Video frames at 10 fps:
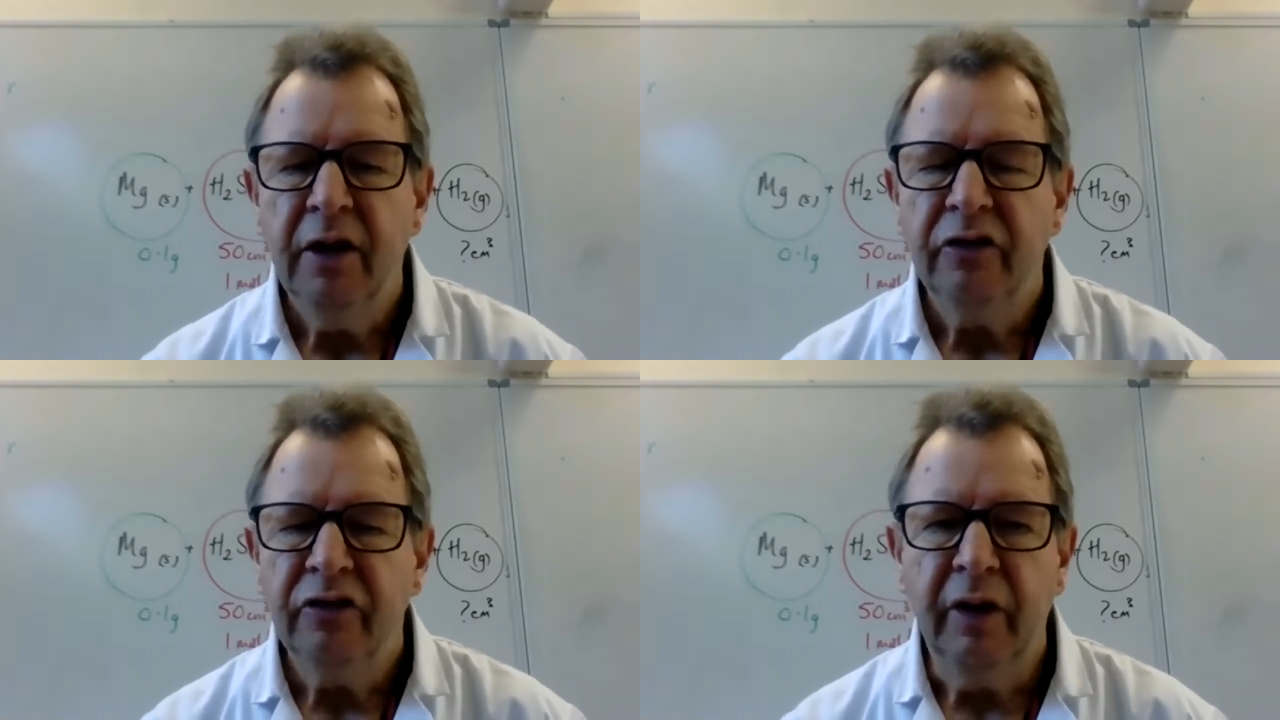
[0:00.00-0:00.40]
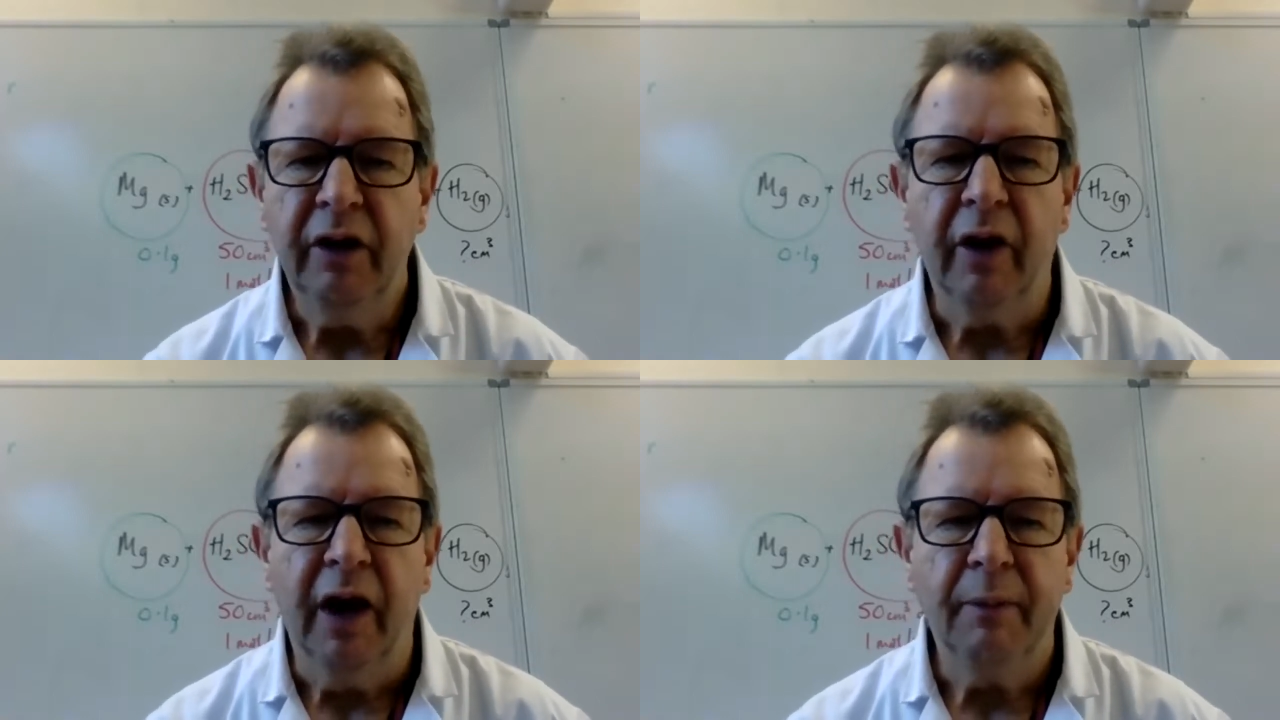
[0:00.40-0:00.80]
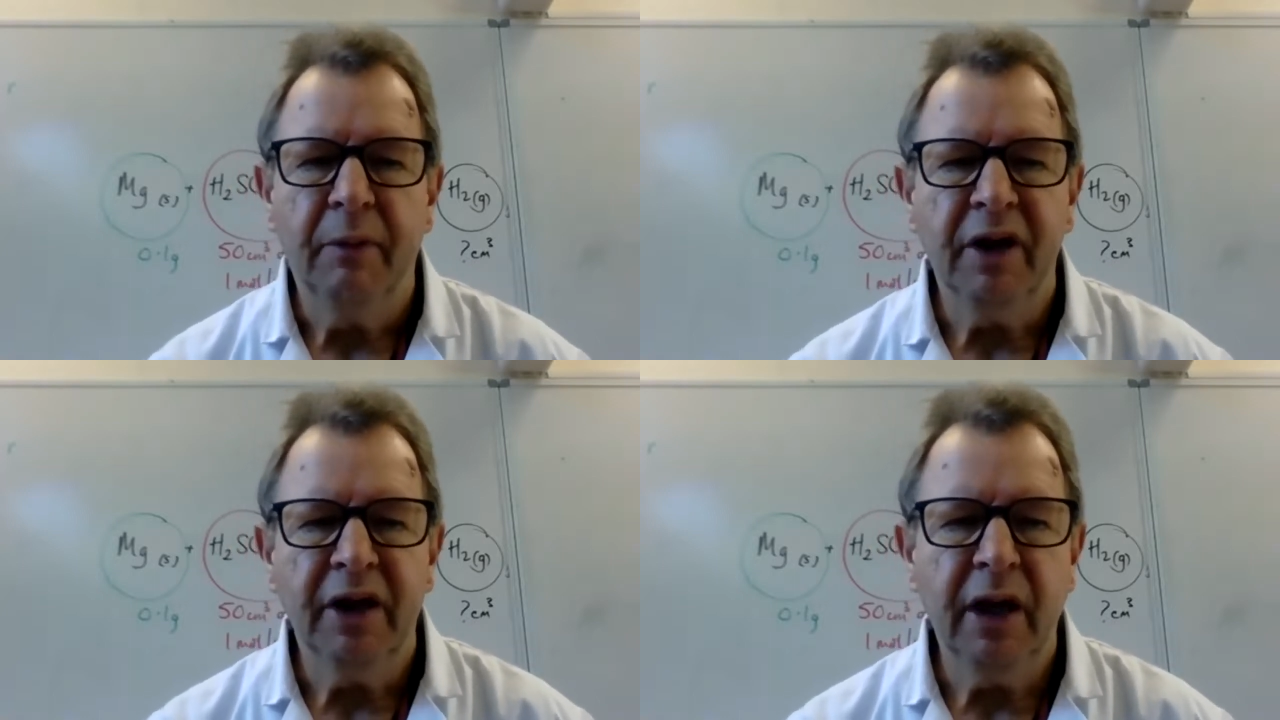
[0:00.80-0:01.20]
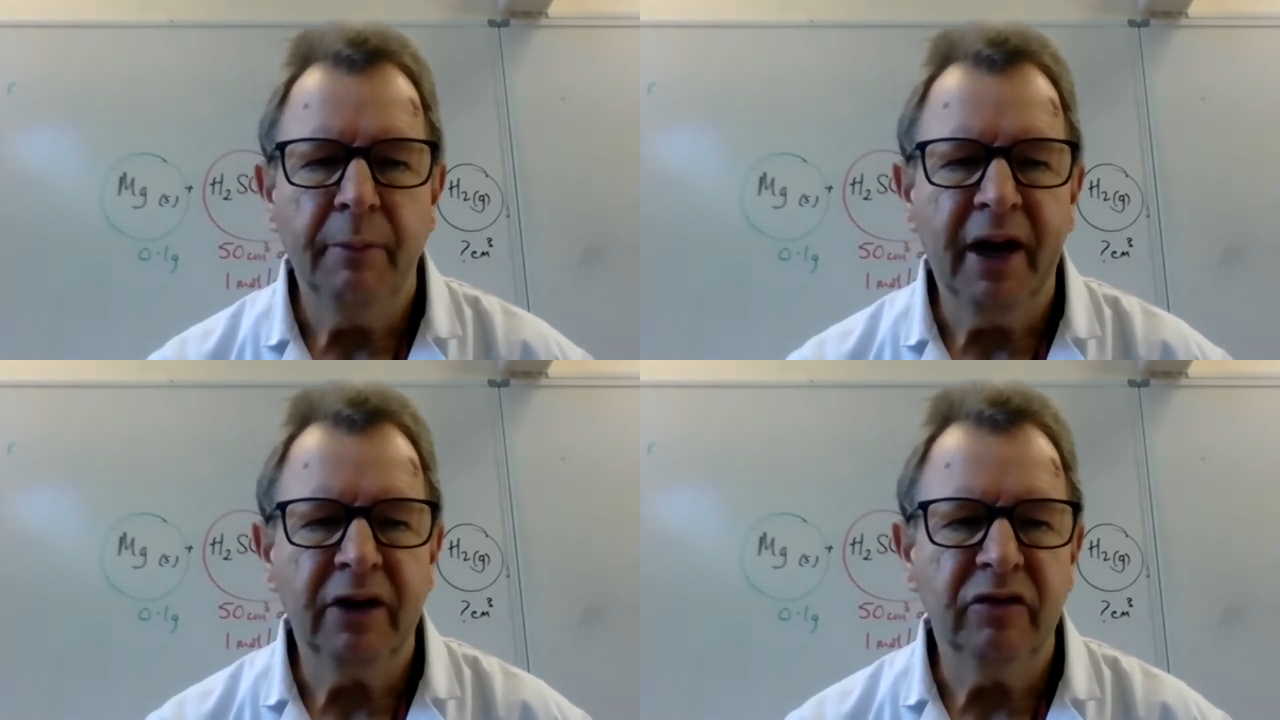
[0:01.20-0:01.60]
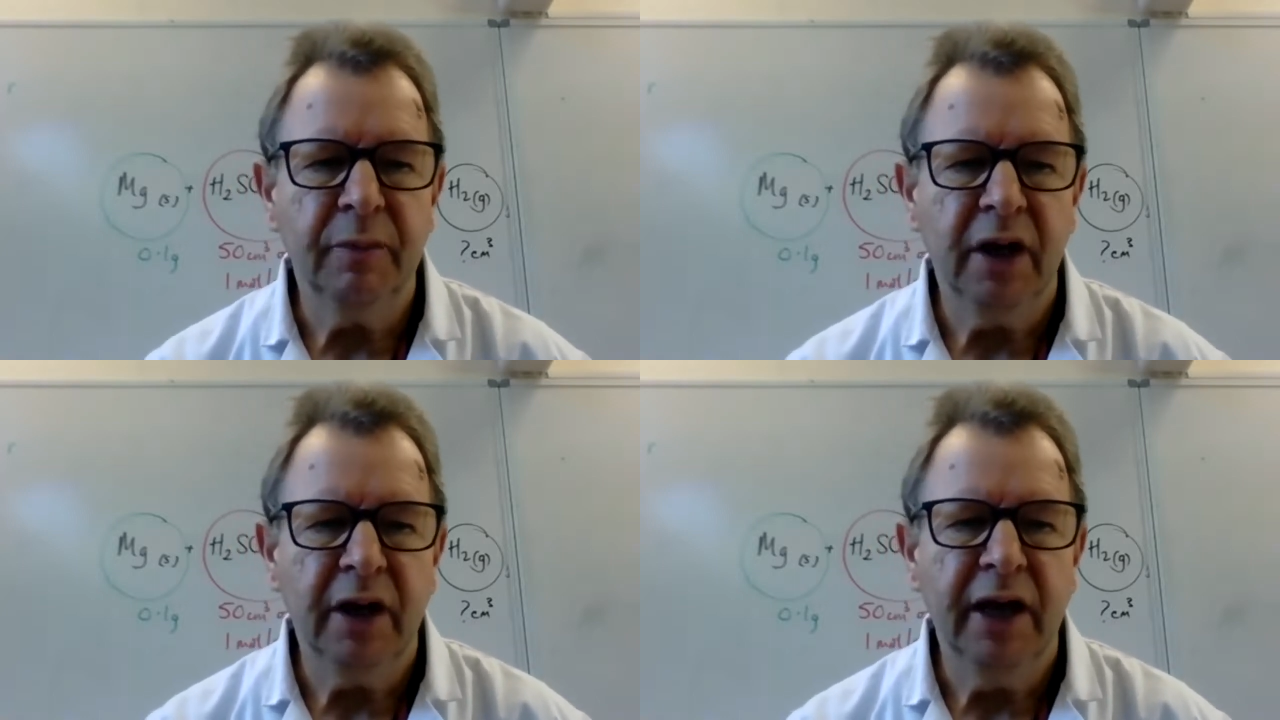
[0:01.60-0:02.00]
So here I am. I'm going to go back to
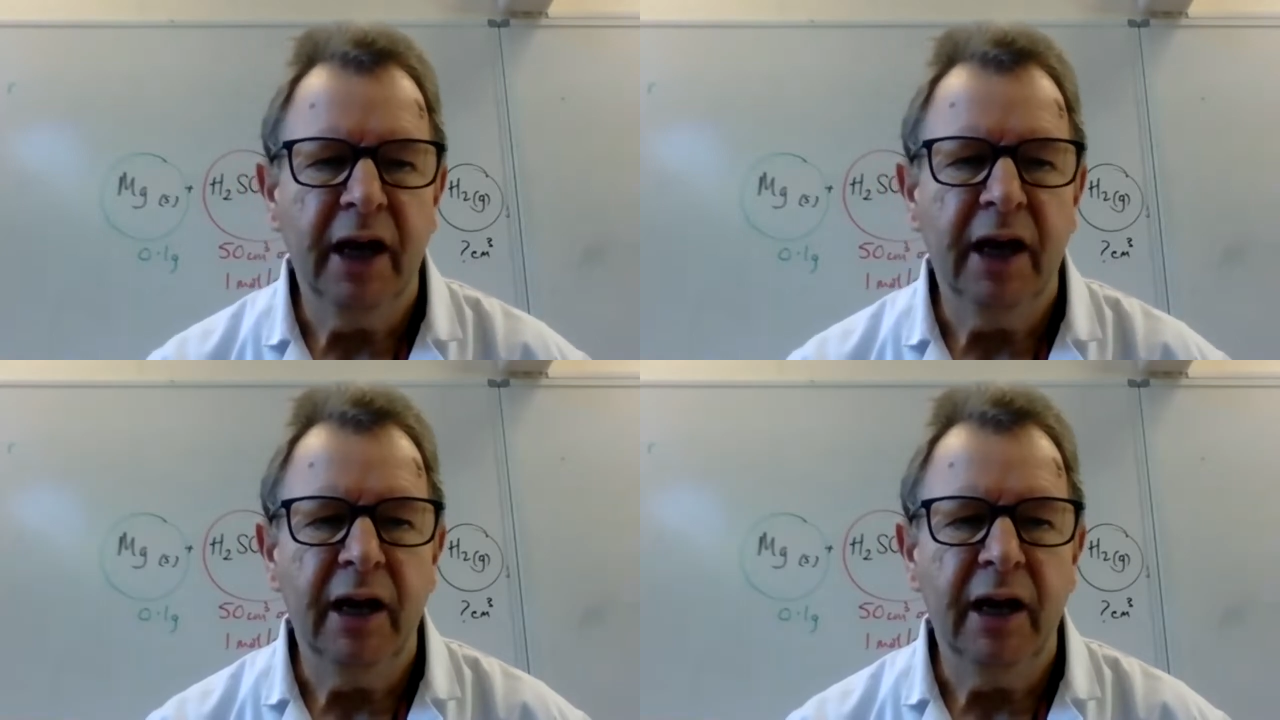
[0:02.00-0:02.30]
my